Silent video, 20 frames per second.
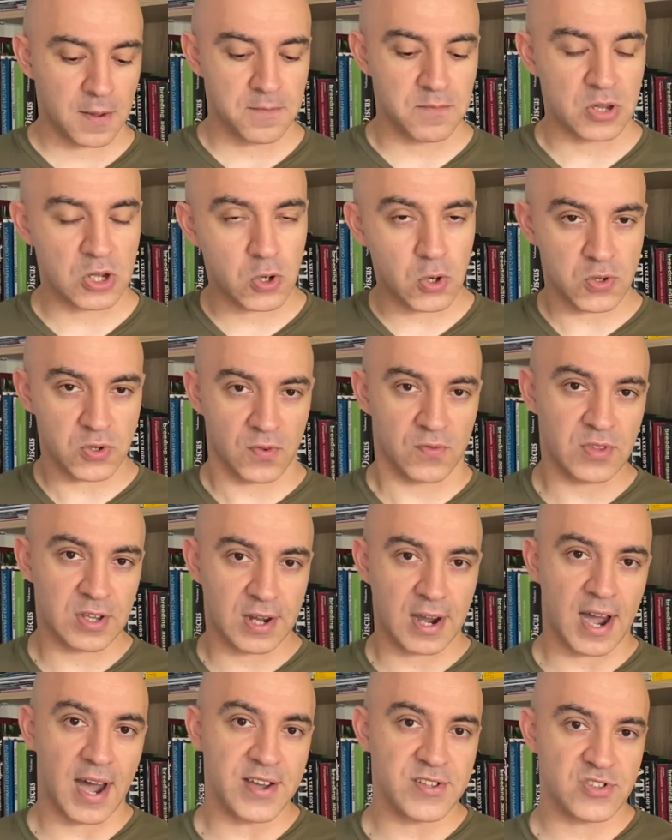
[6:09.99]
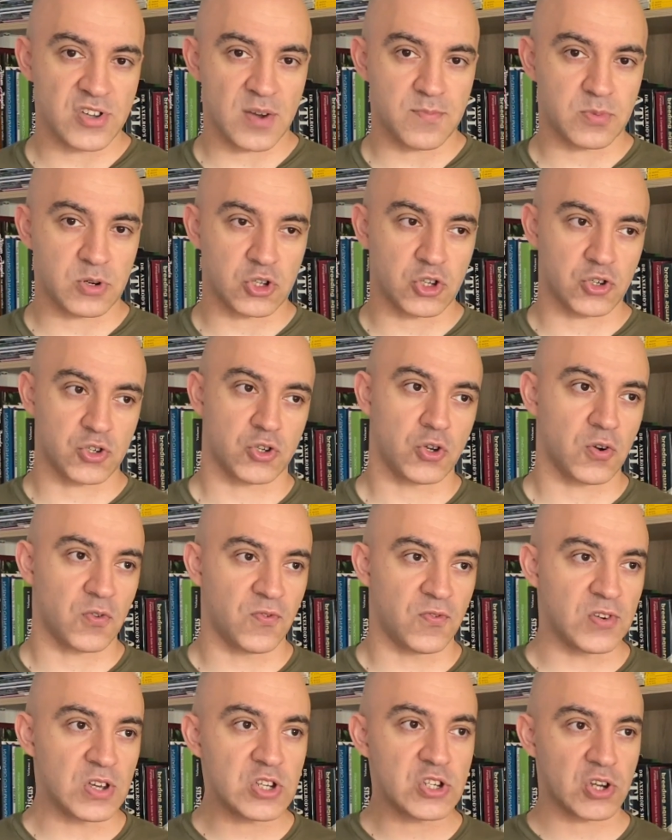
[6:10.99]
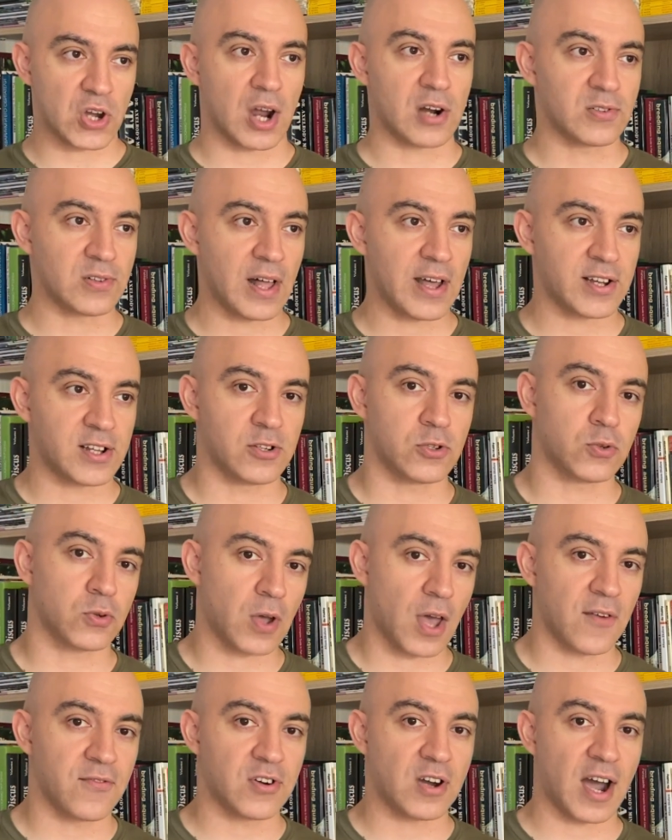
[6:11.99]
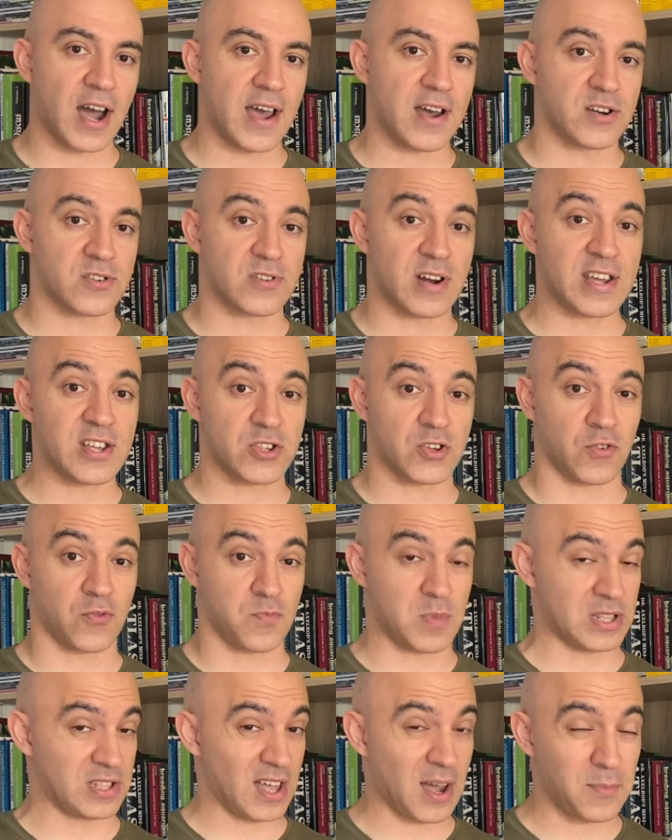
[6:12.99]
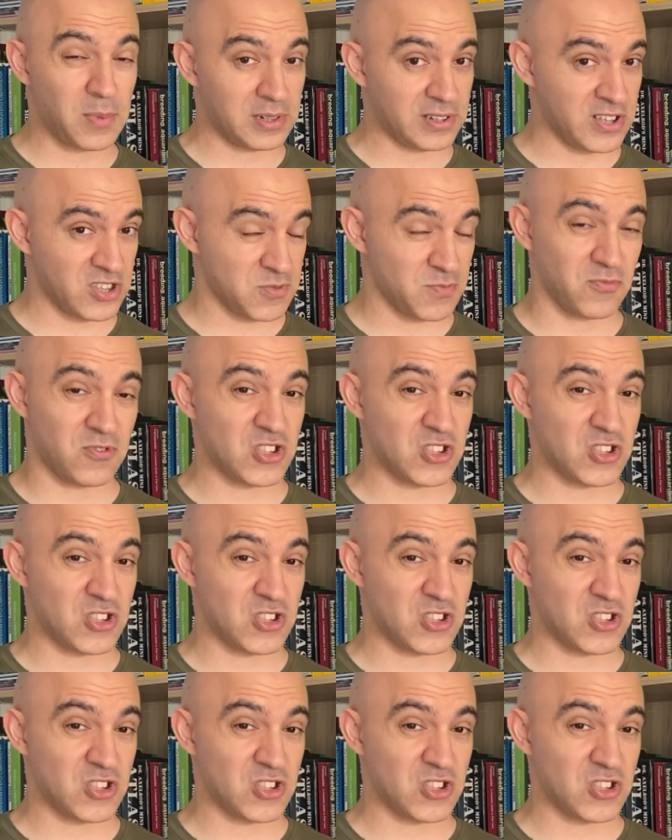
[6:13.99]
Because of the high temperatures, your fish are likely to have higher rates of metabolism,